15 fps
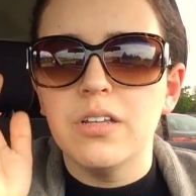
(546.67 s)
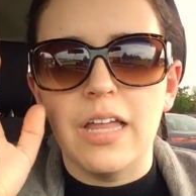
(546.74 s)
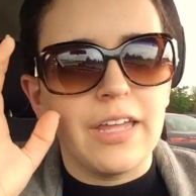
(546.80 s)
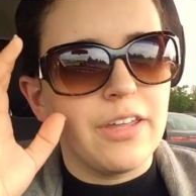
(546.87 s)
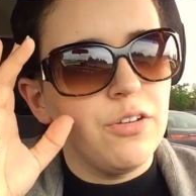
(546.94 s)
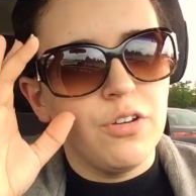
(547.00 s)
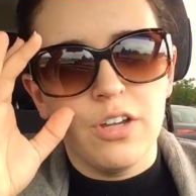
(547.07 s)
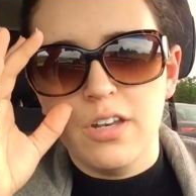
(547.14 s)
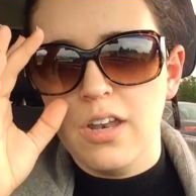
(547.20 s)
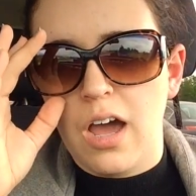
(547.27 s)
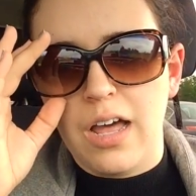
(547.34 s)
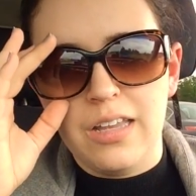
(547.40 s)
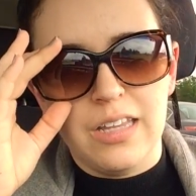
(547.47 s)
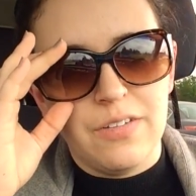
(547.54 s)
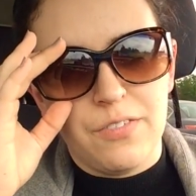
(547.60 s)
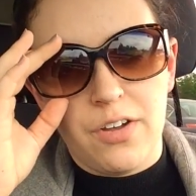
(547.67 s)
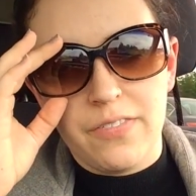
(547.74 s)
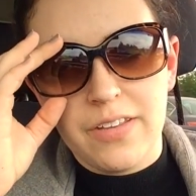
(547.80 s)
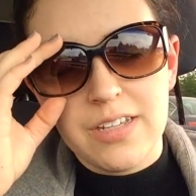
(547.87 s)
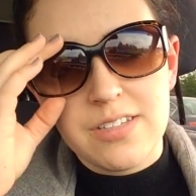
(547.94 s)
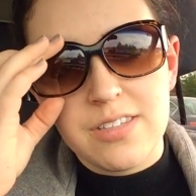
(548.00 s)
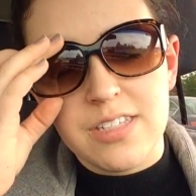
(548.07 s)
Like you could not live on
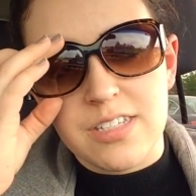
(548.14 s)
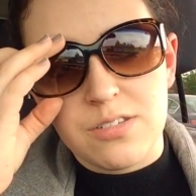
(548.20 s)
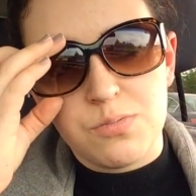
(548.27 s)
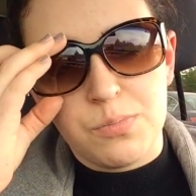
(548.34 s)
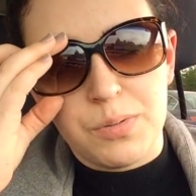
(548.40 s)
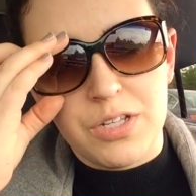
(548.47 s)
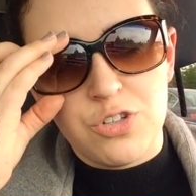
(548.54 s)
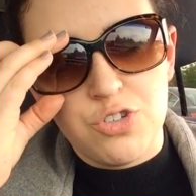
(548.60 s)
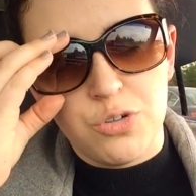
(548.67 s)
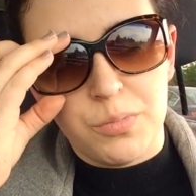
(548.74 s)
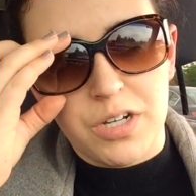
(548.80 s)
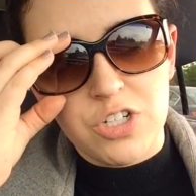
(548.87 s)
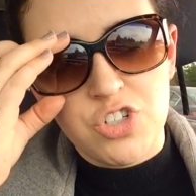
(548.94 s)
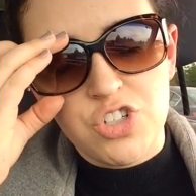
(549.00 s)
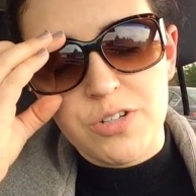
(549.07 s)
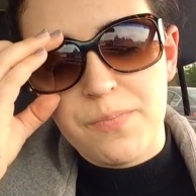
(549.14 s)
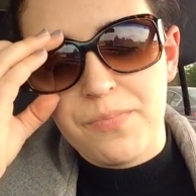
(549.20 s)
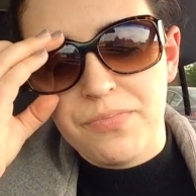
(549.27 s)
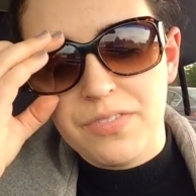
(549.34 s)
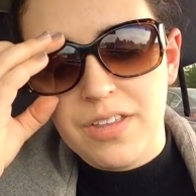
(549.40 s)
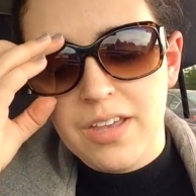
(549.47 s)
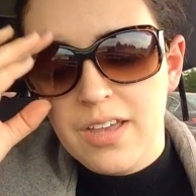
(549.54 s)
this. This would be too much.
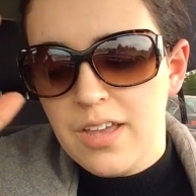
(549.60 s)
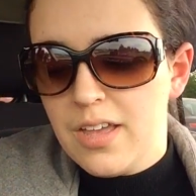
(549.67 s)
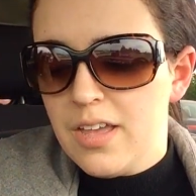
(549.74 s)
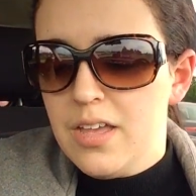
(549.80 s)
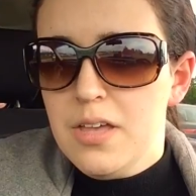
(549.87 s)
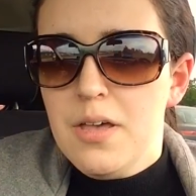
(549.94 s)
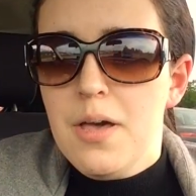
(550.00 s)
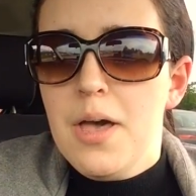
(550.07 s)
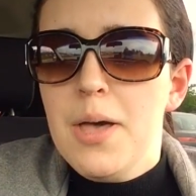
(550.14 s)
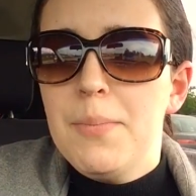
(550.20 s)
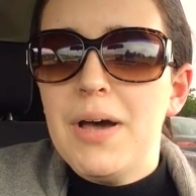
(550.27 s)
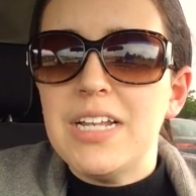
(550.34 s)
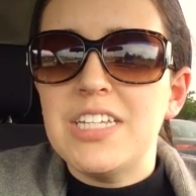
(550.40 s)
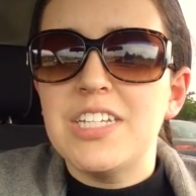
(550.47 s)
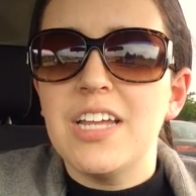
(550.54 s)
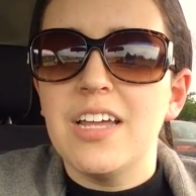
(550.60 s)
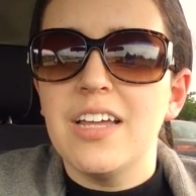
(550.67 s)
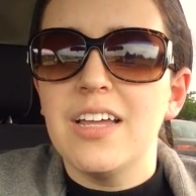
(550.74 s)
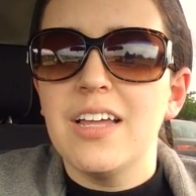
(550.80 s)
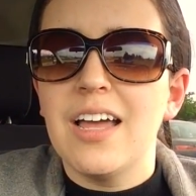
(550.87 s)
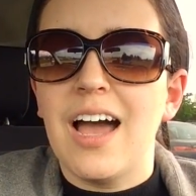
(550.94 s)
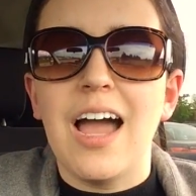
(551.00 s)
But
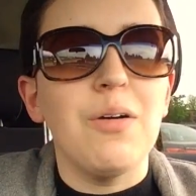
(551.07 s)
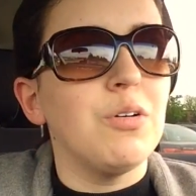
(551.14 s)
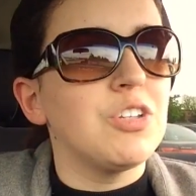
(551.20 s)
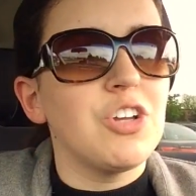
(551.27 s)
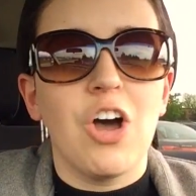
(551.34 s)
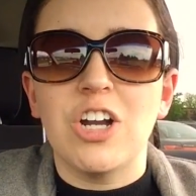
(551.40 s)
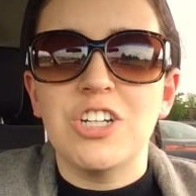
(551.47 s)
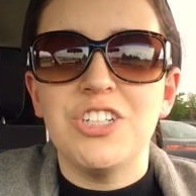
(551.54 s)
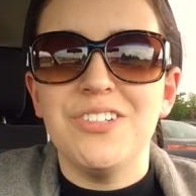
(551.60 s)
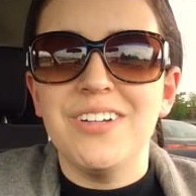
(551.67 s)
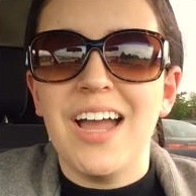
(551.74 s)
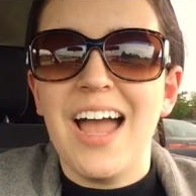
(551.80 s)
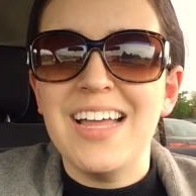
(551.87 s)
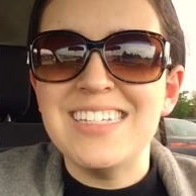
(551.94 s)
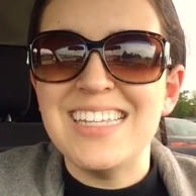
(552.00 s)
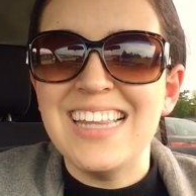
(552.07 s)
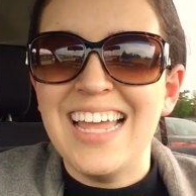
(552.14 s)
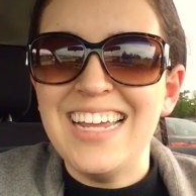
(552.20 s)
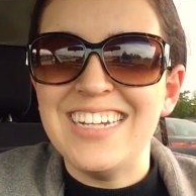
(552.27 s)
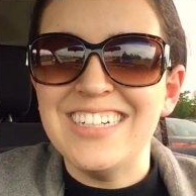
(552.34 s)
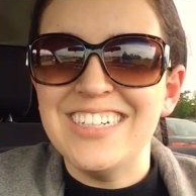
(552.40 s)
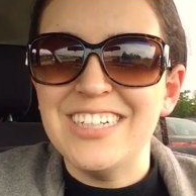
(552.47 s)
I will talk to you guys
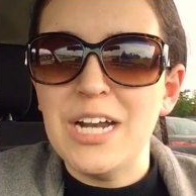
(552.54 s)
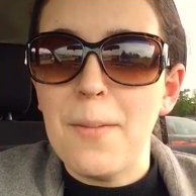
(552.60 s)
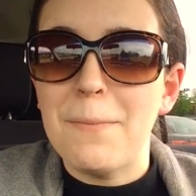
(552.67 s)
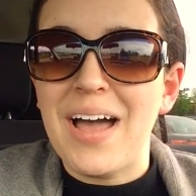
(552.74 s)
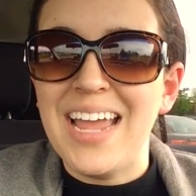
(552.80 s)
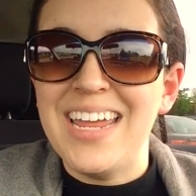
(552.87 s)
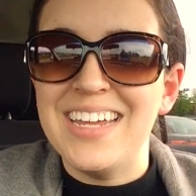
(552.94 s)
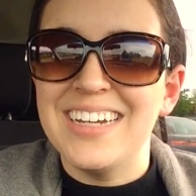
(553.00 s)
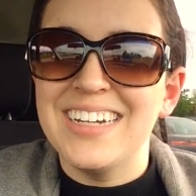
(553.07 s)
later. Bye.